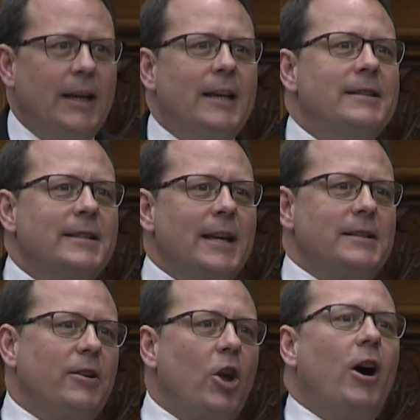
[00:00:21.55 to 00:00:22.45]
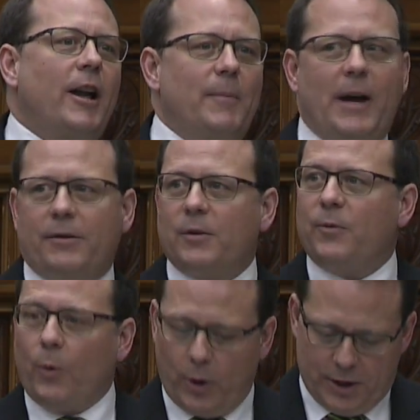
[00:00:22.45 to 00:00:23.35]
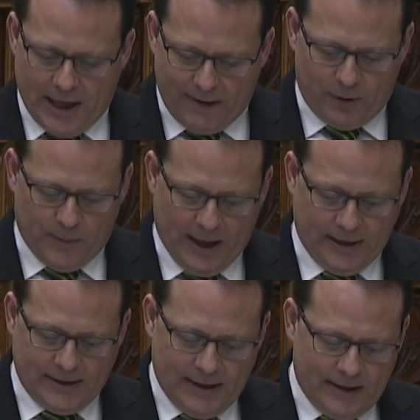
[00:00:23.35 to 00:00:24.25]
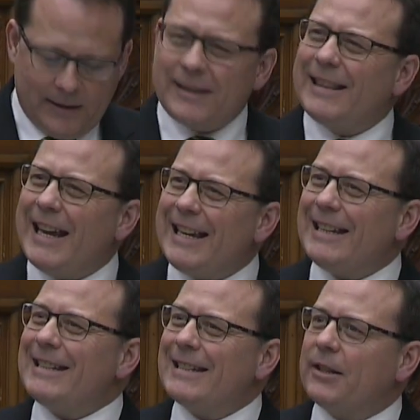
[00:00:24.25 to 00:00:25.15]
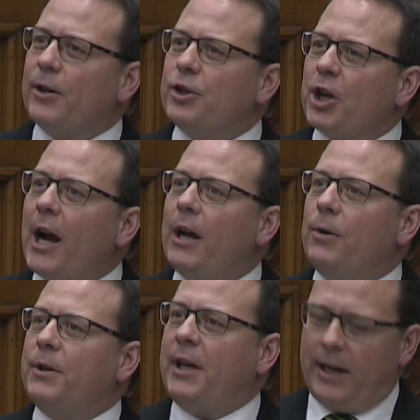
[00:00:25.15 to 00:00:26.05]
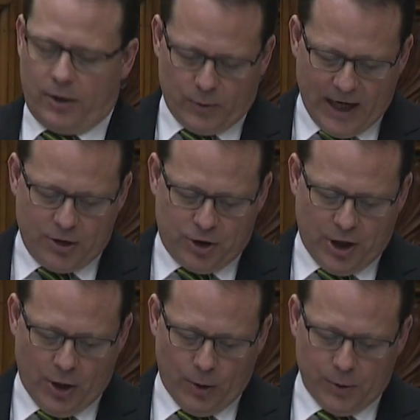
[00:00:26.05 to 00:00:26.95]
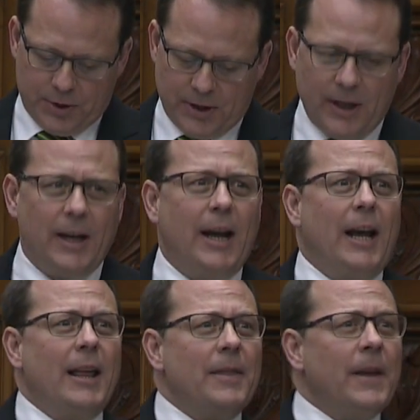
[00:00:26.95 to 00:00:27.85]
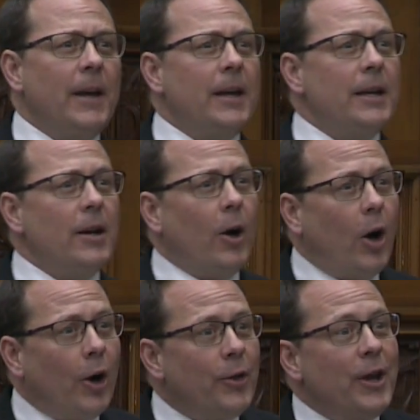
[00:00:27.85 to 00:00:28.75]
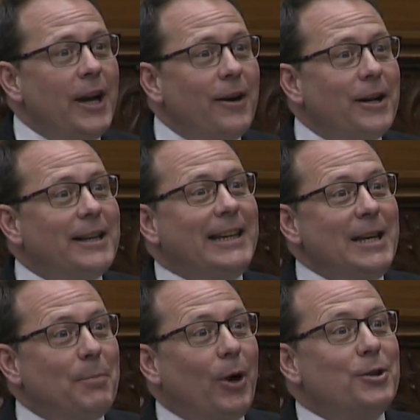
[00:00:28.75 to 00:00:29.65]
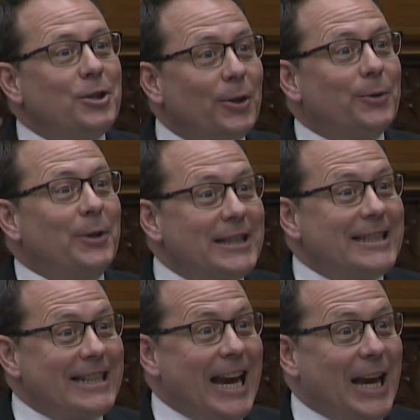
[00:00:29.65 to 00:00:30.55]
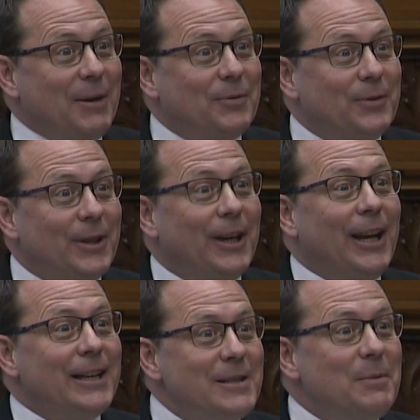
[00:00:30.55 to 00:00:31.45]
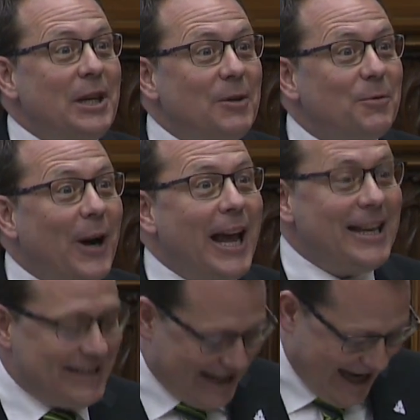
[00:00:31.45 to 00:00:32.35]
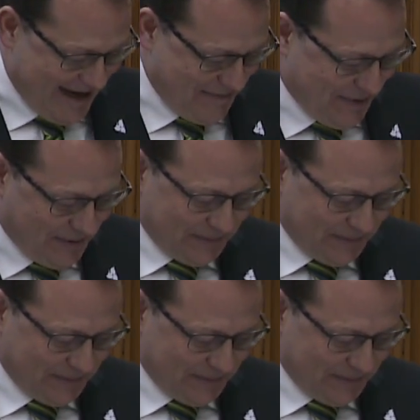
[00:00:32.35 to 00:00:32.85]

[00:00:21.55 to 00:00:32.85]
It says a lot about the Ford government that they consider child care ratios that are there to keep our children safe to be red tape.